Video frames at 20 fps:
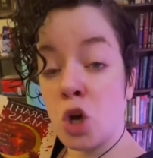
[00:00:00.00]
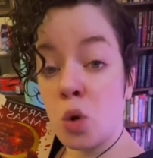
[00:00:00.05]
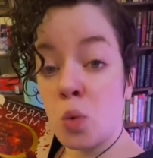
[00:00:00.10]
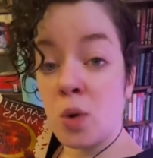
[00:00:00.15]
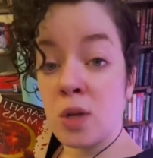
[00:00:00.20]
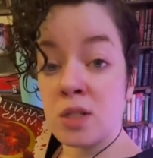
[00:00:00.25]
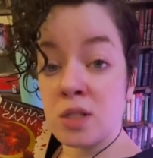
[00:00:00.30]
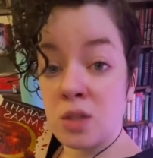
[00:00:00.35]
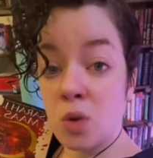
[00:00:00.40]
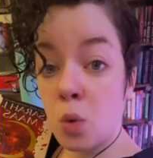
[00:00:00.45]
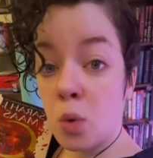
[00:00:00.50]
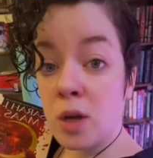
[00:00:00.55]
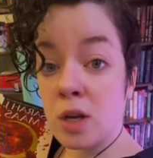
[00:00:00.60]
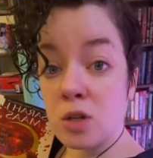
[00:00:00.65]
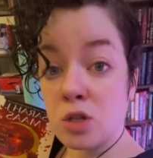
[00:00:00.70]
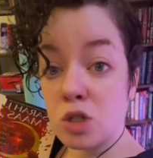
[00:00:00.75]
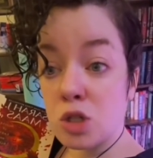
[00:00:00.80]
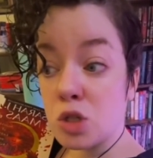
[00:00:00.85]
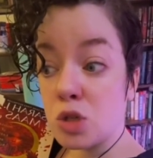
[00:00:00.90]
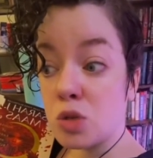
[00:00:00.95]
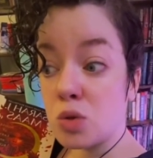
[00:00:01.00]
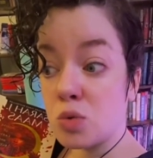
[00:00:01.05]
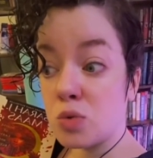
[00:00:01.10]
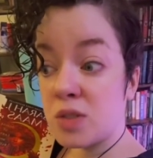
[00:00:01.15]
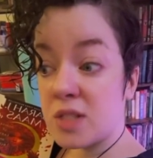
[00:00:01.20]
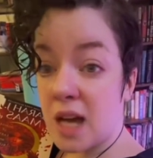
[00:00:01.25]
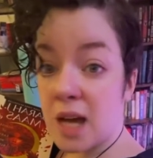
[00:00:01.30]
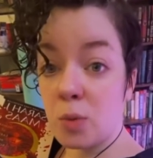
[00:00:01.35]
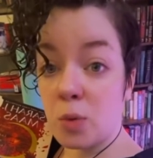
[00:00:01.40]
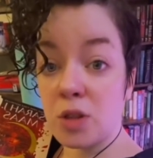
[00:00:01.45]
one's going to
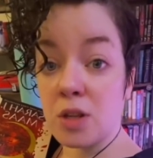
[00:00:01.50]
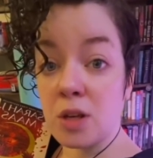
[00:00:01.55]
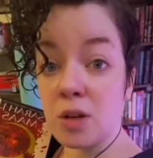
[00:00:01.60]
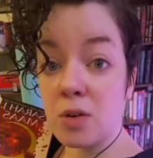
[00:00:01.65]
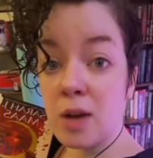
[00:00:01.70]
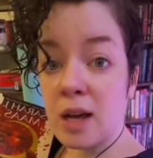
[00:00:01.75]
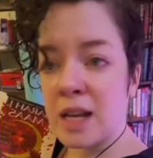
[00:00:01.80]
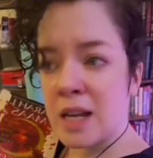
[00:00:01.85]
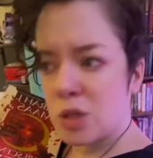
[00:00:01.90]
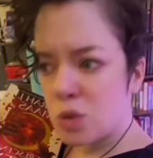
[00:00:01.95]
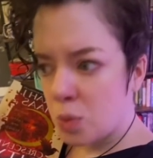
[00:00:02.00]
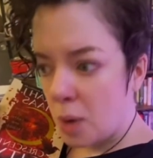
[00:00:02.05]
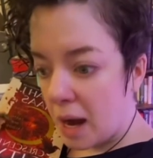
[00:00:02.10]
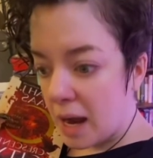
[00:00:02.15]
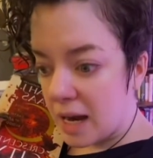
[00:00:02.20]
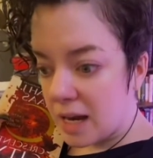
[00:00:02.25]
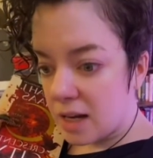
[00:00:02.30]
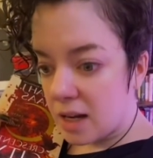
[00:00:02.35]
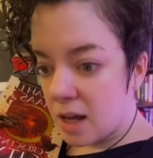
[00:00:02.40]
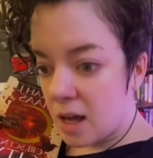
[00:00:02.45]
side with you. And he's right.